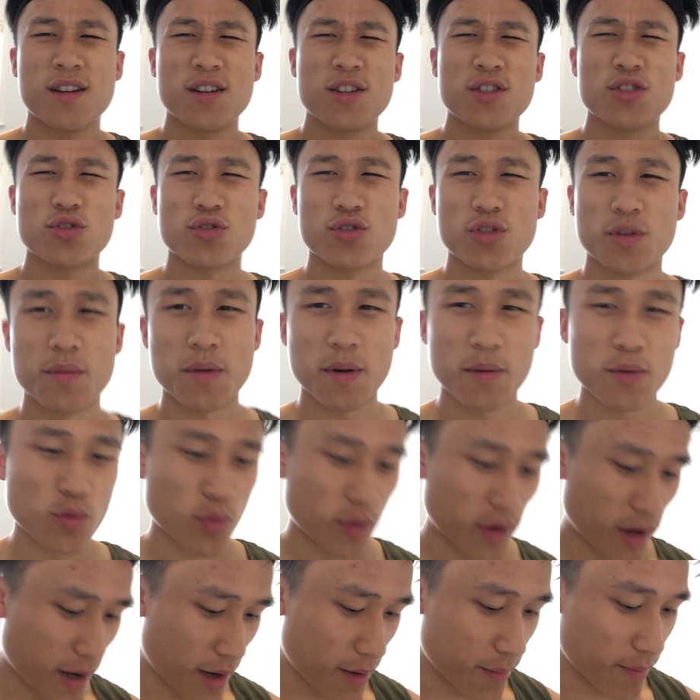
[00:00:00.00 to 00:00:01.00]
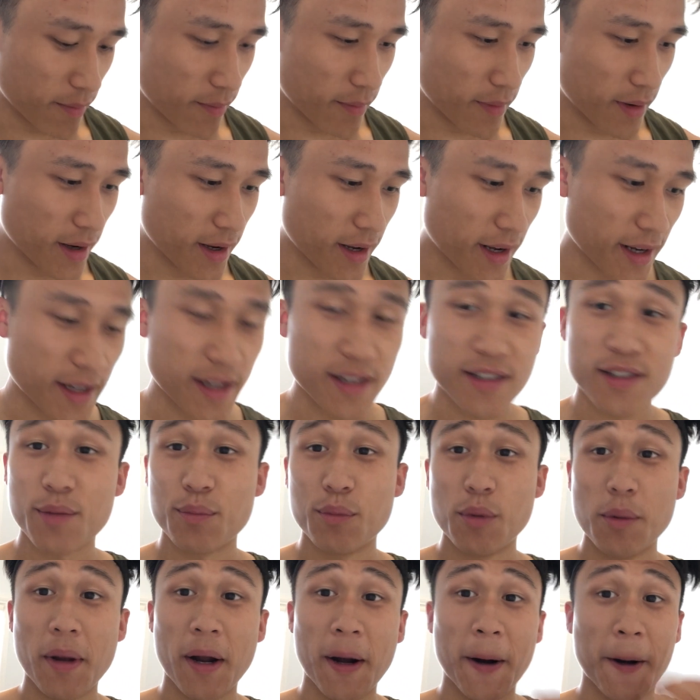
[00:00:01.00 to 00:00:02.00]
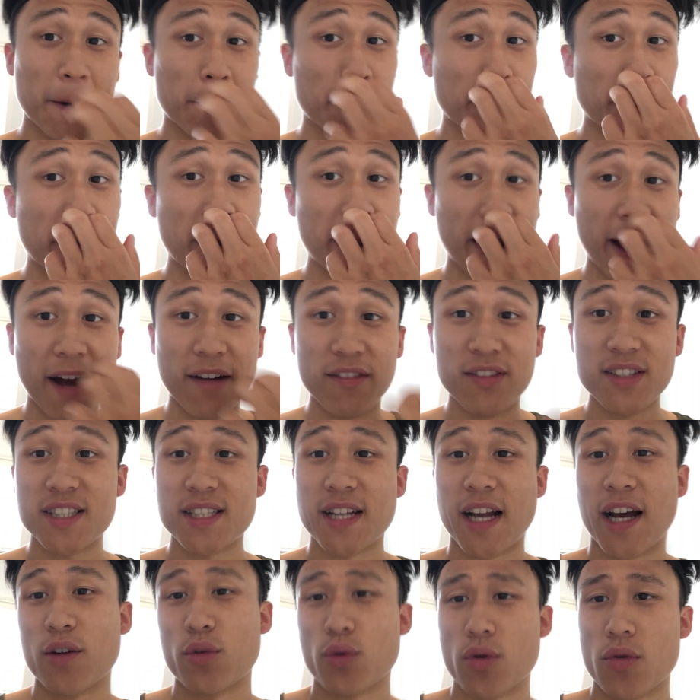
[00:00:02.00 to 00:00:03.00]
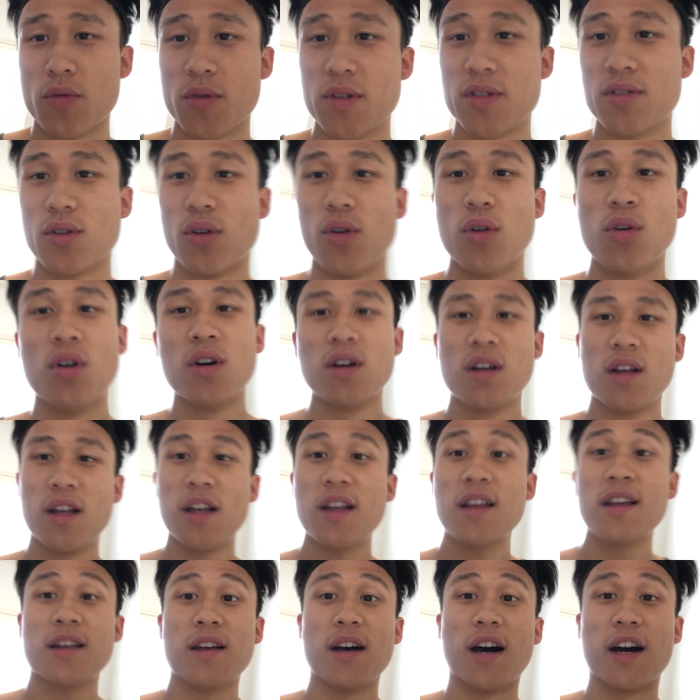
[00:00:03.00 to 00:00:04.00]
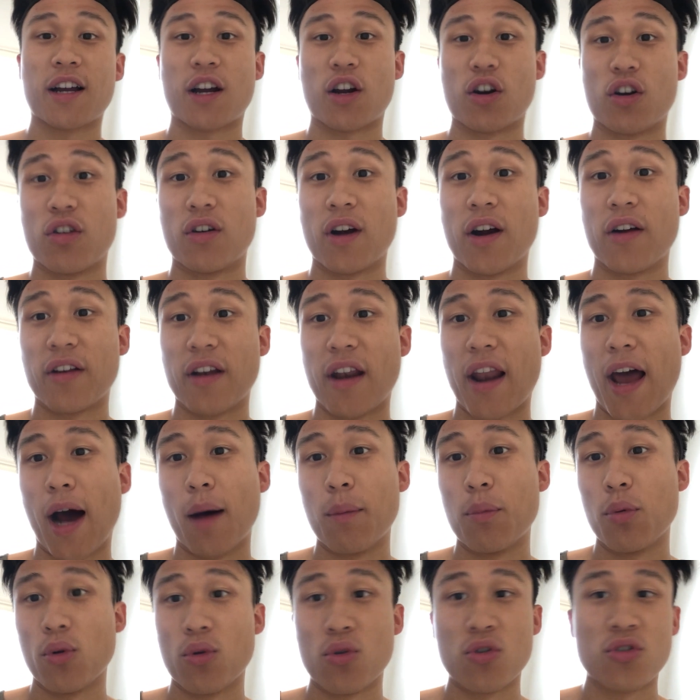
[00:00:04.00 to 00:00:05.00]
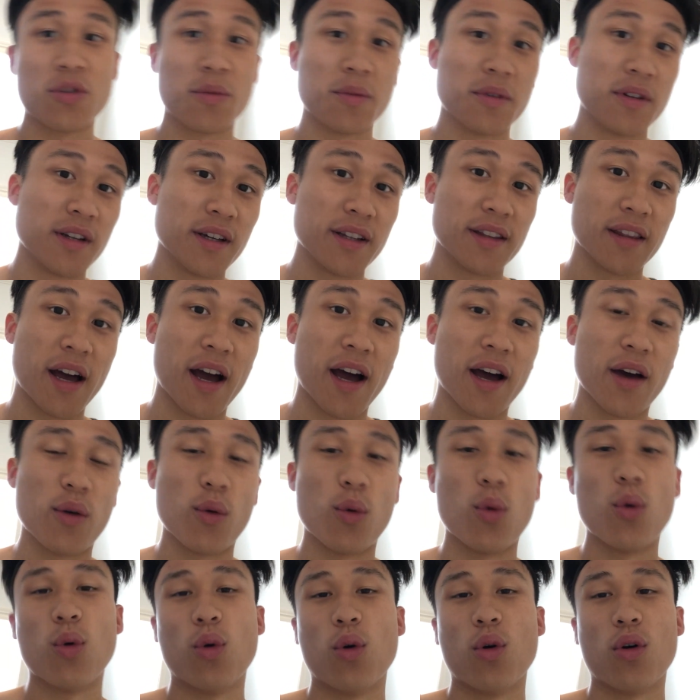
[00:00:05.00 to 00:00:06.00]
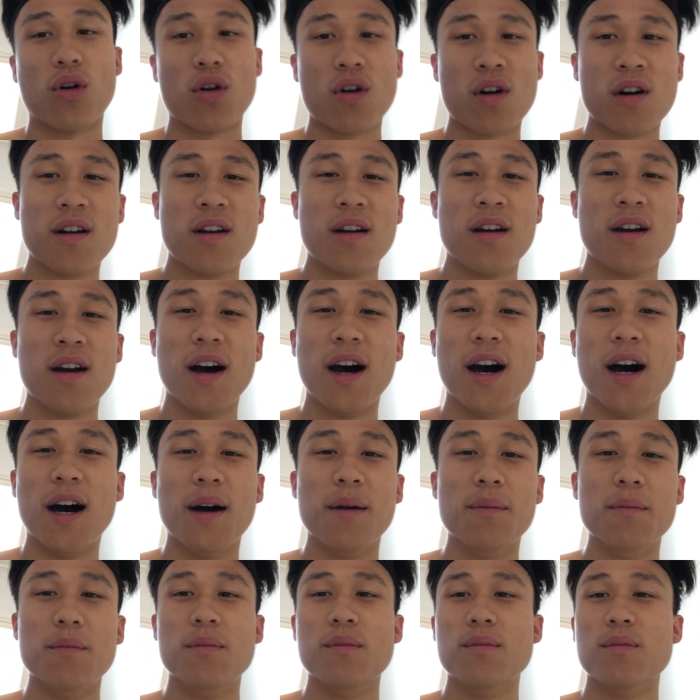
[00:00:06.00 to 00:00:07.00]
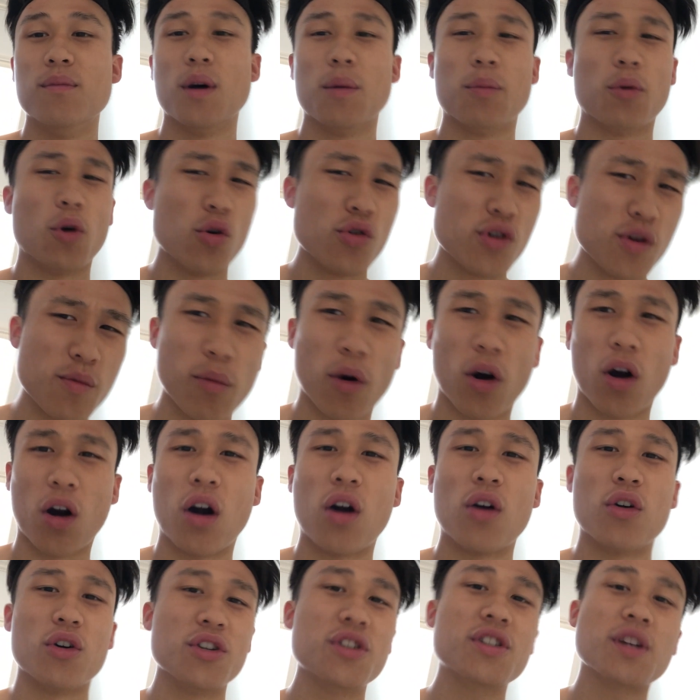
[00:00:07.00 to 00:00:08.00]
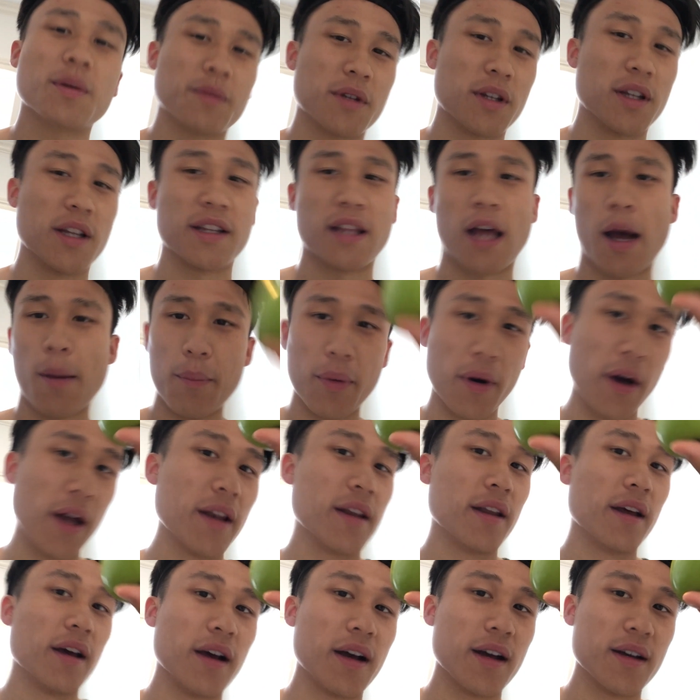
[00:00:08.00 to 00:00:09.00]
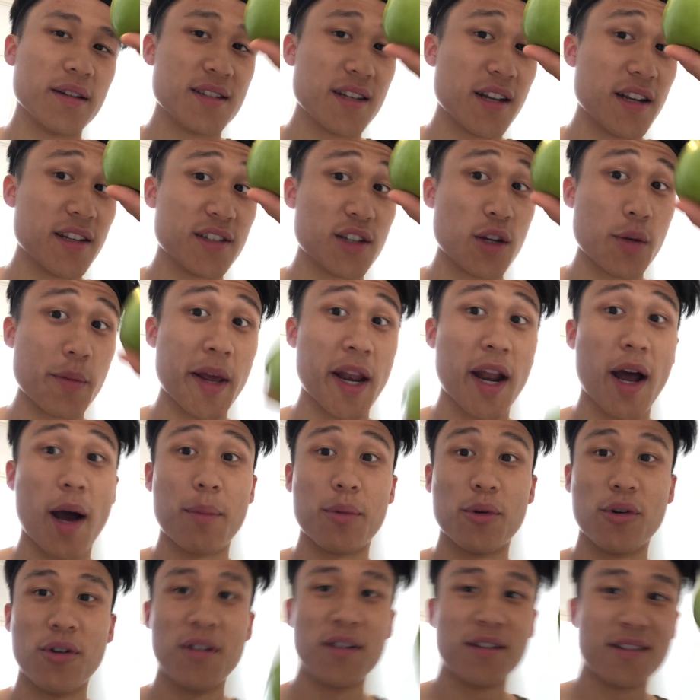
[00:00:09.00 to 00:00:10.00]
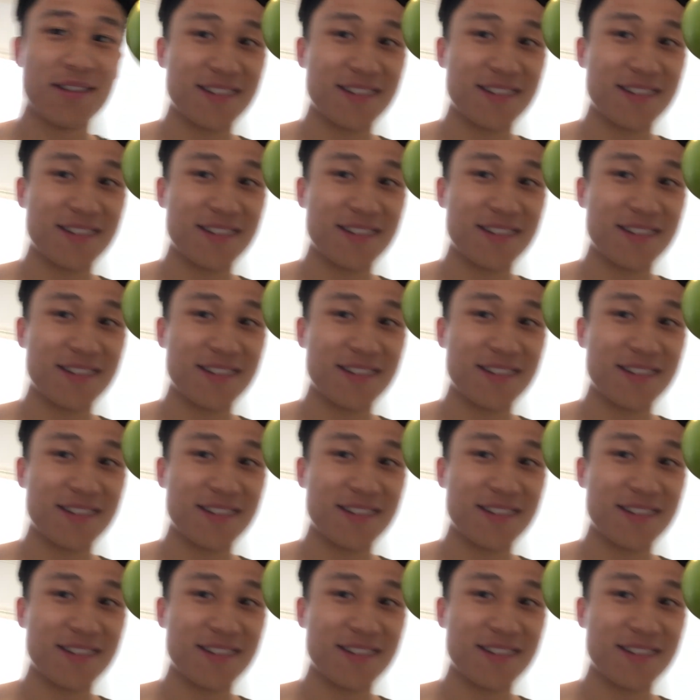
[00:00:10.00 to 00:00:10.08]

So sometimes when I'm a bit hungry, I have a snack with me, so I carry around an apple or something like that, or a protein bar or something like that, but today's gonna be an apple.